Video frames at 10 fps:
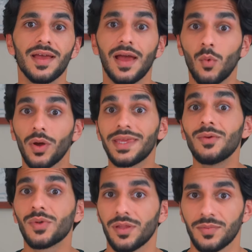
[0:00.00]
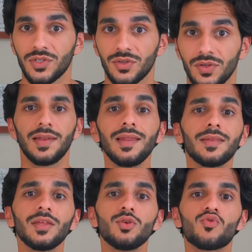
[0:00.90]
and what he was up to. Let's
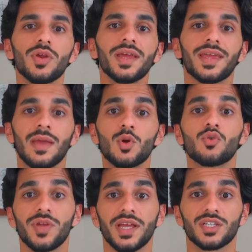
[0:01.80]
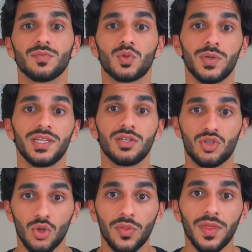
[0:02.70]
say you create a chemical reaction between
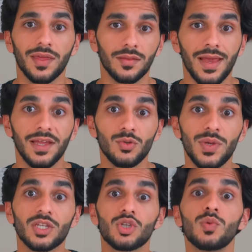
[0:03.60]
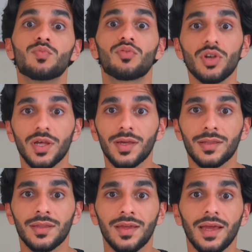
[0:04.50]
two things, and you get two
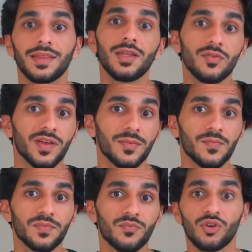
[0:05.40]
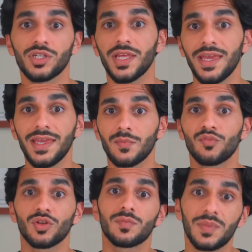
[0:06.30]
products at the end of it product A and
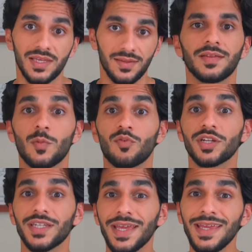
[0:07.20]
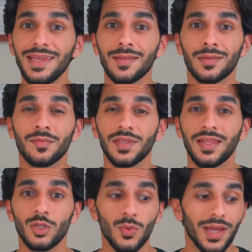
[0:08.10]
product B. Now product A is something
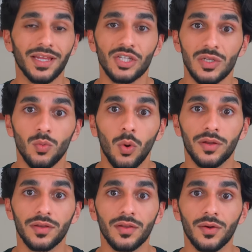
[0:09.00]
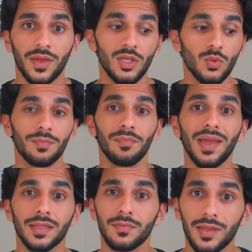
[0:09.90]
that you actually want, okay? You wanna
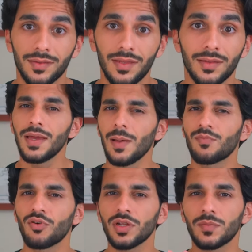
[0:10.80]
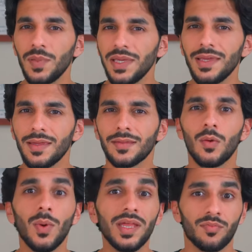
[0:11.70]
maximize this. And product B is
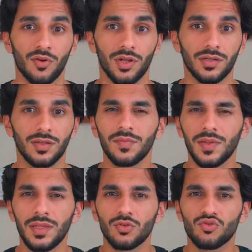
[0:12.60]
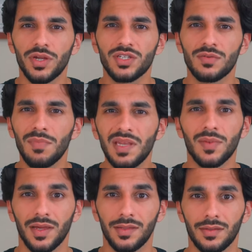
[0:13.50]
the waste product, something you're trying to
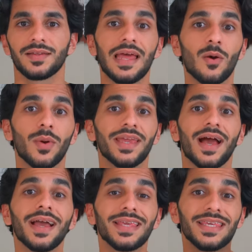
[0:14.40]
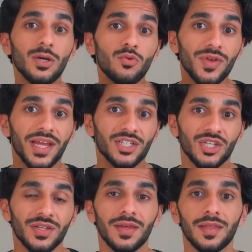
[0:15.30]
minimize. Now a high yield
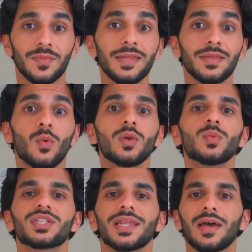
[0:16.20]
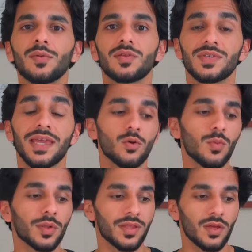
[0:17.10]
reaction is basically one which allows you to get
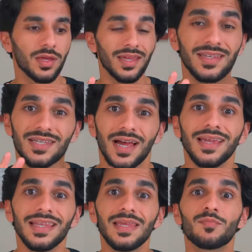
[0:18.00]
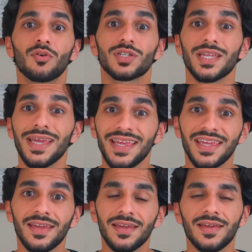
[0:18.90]
almost entirely product
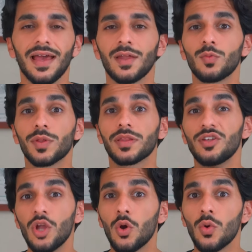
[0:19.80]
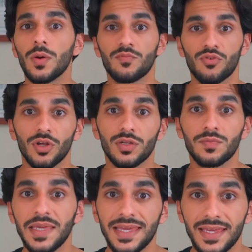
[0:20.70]
A and almost no product
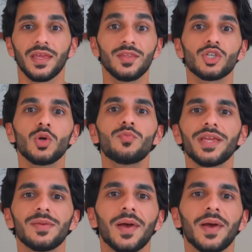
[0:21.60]
B. In the show Breaking